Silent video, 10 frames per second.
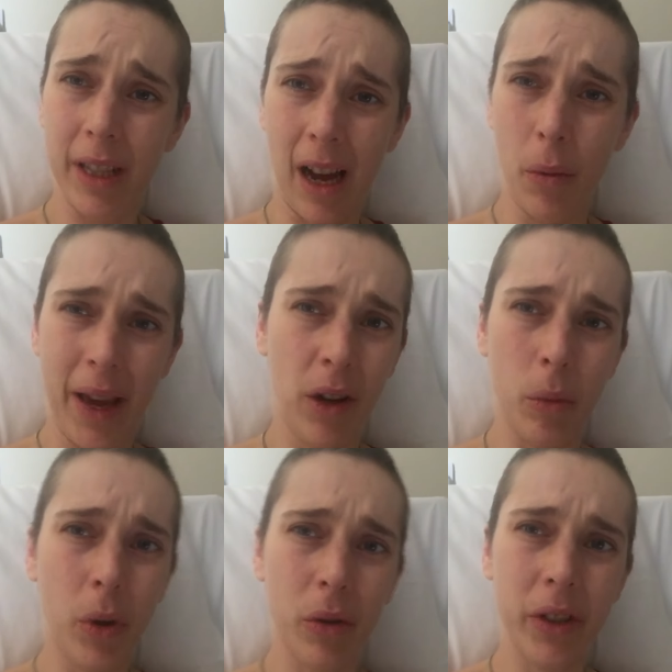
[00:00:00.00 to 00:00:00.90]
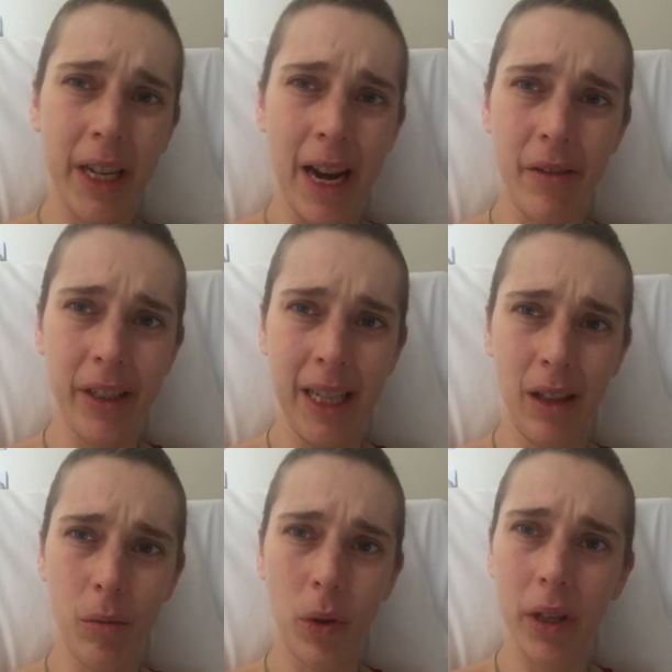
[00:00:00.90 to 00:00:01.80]
that I wake up covered in every
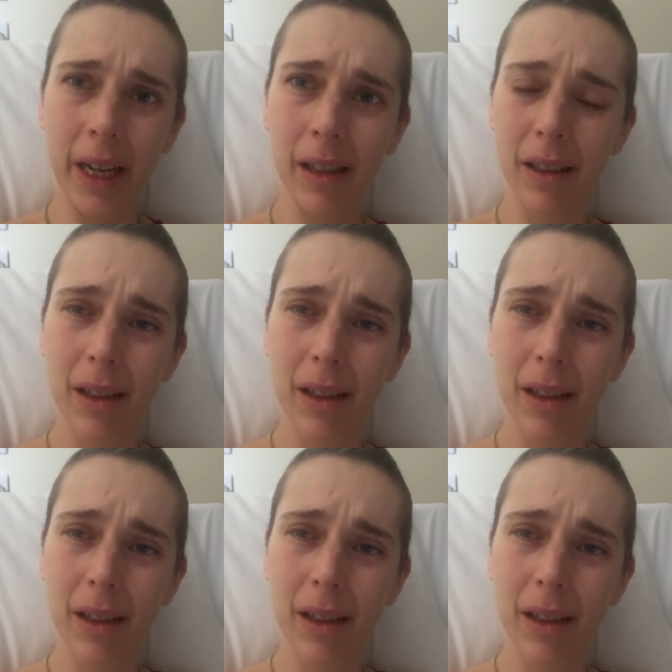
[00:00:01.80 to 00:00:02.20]
single morning